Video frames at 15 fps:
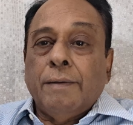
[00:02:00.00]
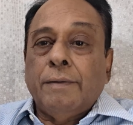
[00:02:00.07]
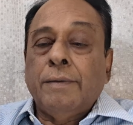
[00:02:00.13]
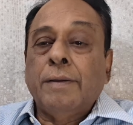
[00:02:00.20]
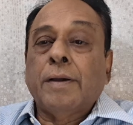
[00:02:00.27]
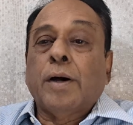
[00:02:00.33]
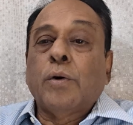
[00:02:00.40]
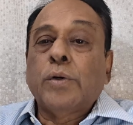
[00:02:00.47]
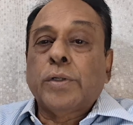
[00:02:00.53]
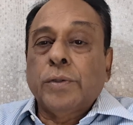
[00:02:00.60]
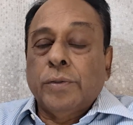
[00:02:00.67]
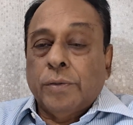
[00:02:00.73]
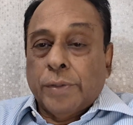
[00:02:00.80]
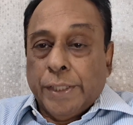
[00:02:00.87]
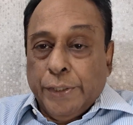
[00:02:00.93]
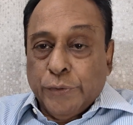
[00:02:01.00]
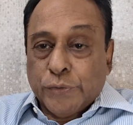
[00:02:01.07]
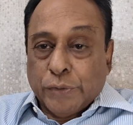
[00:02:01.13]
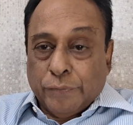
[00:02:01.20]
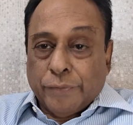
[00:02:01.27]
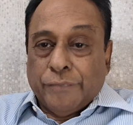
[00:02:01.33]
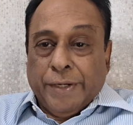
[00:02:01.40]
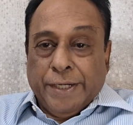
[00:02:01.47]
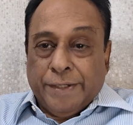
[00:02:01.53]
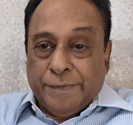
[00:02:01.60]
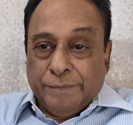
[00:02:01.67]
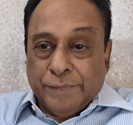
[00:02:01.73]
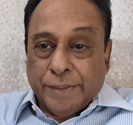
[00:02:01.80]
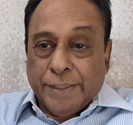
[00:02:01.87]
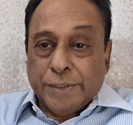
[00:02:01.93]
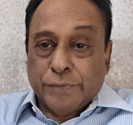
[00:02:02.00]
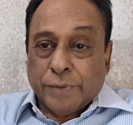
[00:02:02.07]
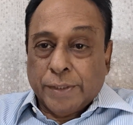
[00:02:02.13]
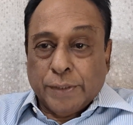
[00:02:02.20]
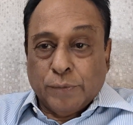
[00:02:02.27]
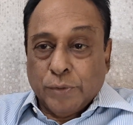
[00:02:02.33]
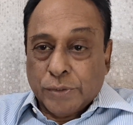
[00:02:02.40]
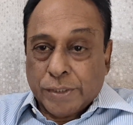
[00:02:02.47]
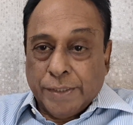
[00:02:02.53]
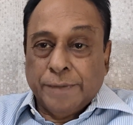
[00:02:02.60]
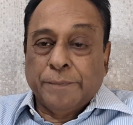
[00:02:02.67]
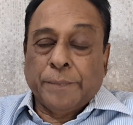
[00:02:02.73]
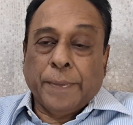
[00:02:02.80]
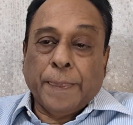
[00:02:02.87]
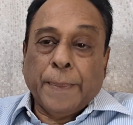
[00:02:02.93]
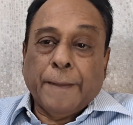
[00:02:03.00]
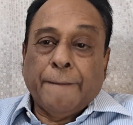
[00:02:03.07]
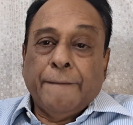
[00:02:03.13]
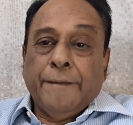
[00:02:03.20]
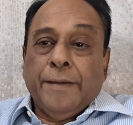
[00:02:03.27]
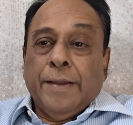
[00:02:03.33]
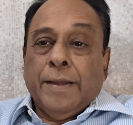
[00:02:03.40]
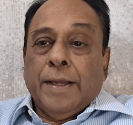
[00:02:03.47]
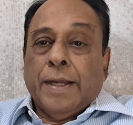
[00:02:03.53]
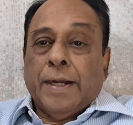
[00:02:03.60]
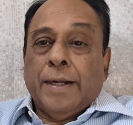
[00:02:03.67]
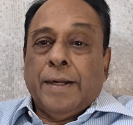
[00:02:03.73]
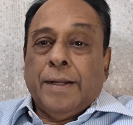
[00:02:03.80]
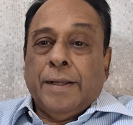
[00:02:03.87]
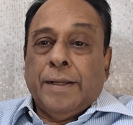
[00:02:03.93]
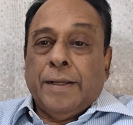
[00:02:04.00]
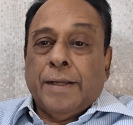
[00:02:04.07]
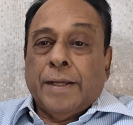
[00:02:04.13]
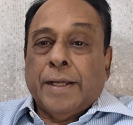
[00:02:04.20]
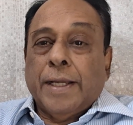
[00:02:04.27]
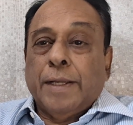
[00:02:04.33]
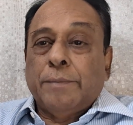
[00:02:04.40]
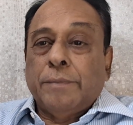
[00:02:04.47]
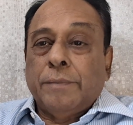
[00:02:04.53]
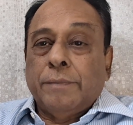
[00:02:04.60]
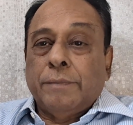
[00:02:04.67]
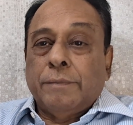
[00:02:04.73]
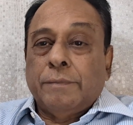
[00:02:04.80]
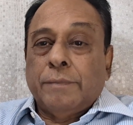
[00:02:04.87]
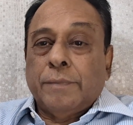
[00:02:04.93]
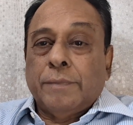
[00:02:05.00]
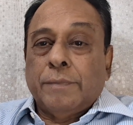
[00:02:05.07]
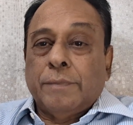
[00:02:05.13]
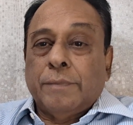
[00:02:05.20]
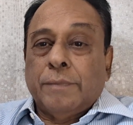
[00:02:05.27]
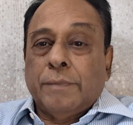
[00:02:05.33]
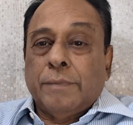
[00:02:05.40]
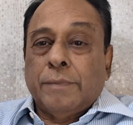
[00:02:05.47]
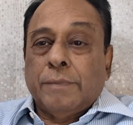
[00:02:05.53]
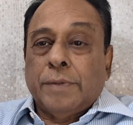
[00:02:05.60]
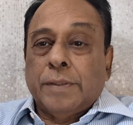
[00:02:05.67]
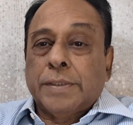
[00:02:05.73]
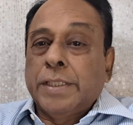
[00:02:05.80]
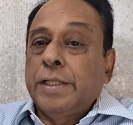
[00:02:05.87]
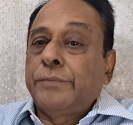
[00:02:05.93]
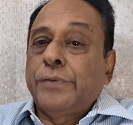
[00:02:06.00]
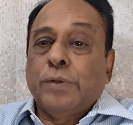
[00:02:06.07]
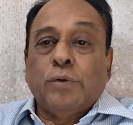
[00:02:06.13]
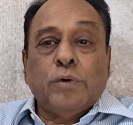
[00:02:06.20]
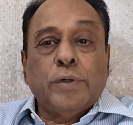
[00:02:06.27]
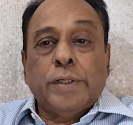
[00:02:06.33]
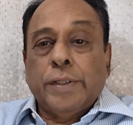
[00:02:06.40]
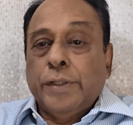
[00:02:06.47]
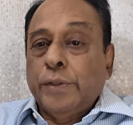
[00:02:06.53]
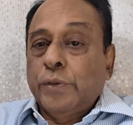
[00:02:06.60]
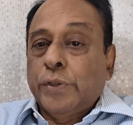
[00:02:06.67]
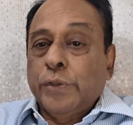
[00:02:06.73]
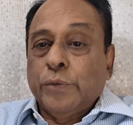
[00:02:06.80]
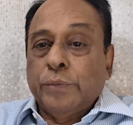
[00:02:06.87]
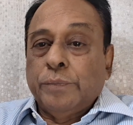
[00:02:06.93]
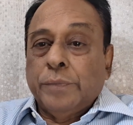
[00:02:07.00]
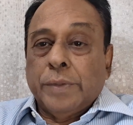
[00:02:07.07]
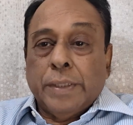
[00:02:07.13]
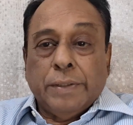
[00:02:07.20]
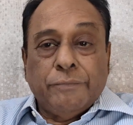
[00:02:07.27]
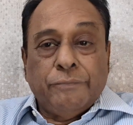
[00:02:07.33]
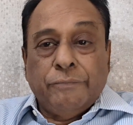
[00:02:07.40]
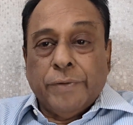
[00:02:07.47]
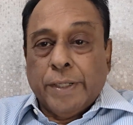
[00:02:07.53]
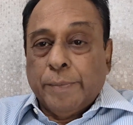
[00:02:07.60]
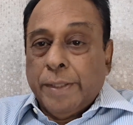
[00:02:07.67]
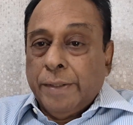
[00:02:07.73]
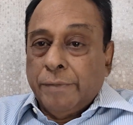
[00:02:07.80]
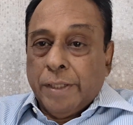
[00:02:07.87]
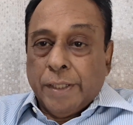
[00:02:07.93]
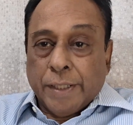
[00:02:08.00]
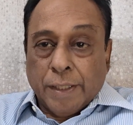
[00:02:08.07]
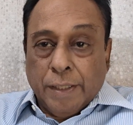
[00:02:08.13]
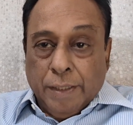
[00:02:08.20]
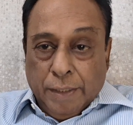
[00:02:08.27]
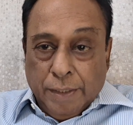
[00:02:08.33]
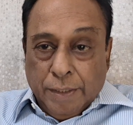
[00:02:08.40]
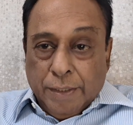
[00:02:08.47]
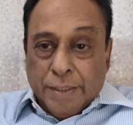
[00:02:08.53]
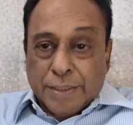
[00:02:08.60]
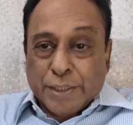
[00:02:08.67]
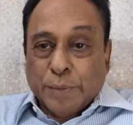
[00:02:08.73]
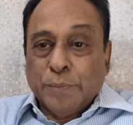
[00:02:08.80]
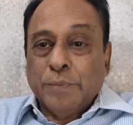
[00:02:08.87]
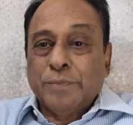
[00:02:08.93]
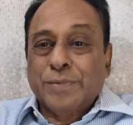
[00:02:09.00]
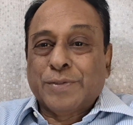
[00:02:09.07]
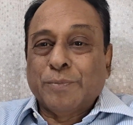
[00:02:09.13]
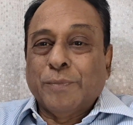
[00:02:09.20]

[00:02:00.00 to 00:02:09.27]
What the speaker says: How to reduce our weight, that is what the question. And I am, see, if you go into the YouTube, everybody will tell some